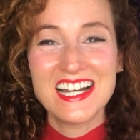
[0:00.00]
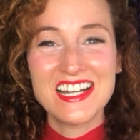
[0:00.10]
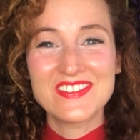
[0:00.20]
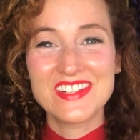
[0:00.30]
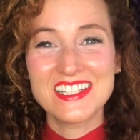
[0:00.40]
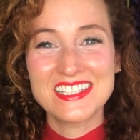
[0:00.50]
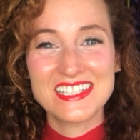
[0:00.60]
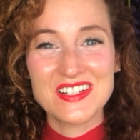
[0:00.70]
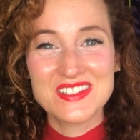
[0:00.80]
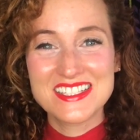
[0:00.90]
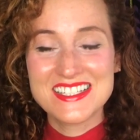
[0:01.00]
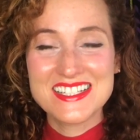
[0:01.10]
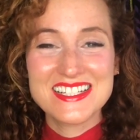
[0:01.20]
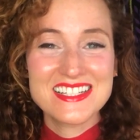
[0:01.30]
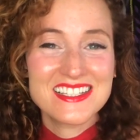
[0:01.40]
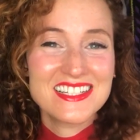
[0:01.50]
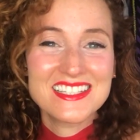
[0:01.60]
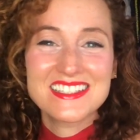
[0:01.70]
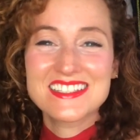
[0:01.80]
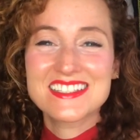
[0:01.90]
I felt like I was just in
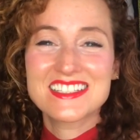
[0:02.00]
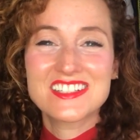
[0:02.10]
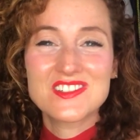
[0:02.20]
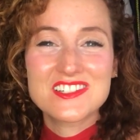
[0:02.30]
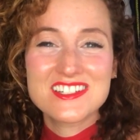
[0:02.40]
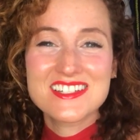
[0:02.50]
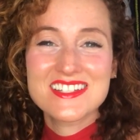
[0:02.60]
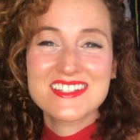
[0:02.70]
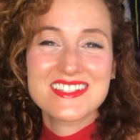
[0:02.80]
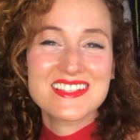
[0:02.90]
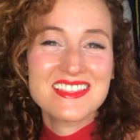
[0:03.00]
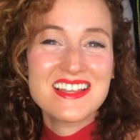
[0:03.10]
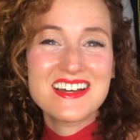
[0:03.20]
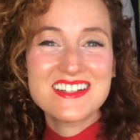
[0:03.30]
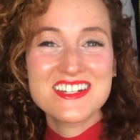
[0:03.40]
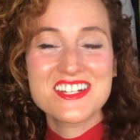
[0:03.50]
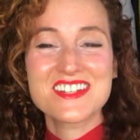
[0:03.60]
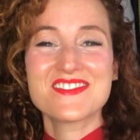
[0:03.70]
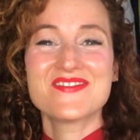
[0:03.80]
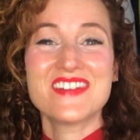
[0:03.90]
like this gorgeous,
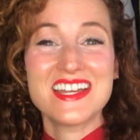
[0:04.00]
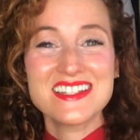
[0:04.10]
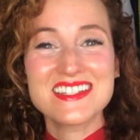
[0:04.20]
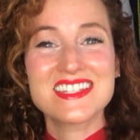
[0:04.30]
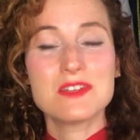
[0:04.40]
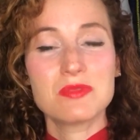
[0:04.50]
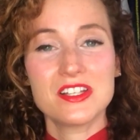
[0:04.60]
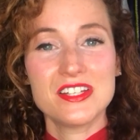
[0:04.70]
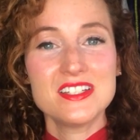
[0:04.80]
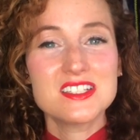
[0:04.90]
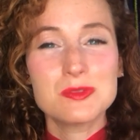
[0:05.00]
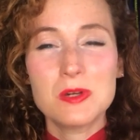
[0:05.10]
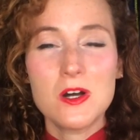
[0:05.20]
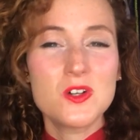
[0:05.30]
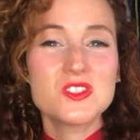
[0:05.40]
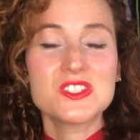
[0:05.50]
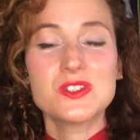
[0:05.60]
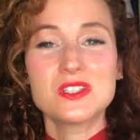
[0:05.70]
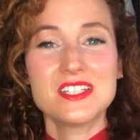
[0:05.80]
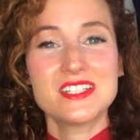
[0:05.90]
lush, fancy place, but
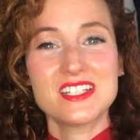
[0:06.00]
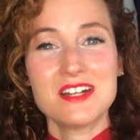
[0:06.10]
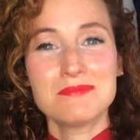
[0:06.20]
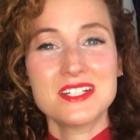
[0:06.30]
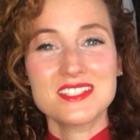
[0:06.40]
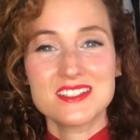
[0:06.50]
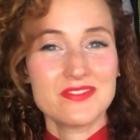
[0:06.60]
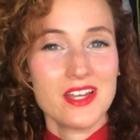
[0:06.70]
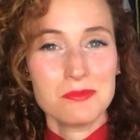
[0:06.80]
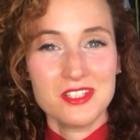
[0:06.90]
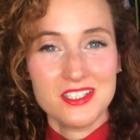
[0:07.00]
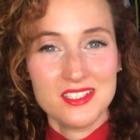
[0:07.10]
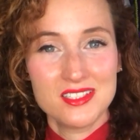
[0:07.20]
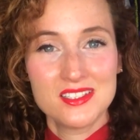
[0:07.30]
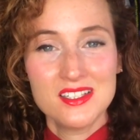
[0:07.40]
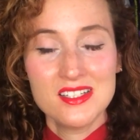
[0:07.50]
also like amongst family.